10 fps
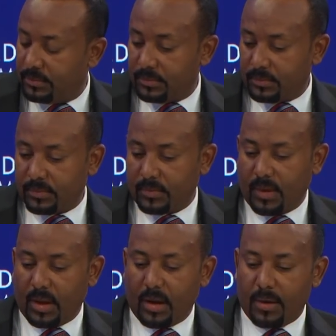But
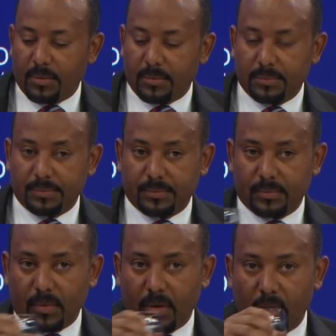as you said,
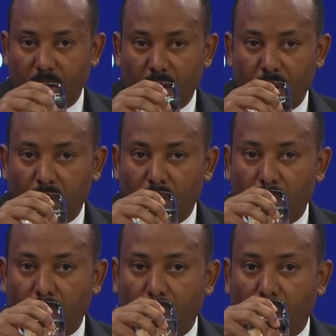it's a
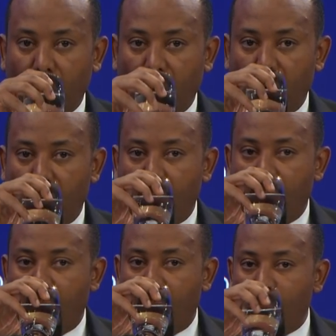marathon,
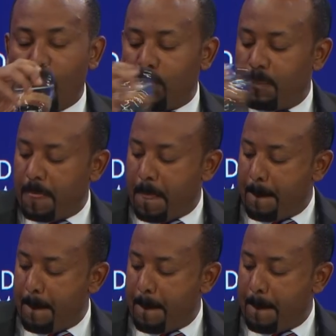but it has to